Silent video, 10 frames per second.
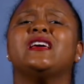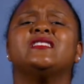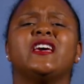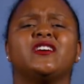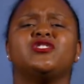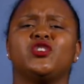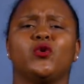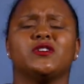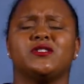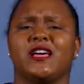take a
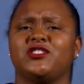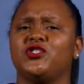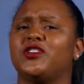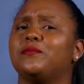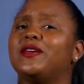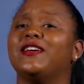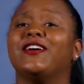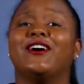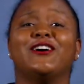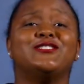tour so that you can be
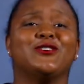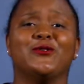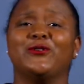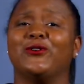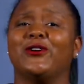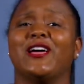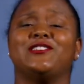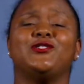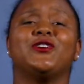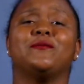a donor or
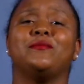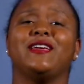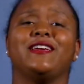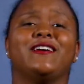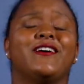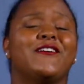that you can be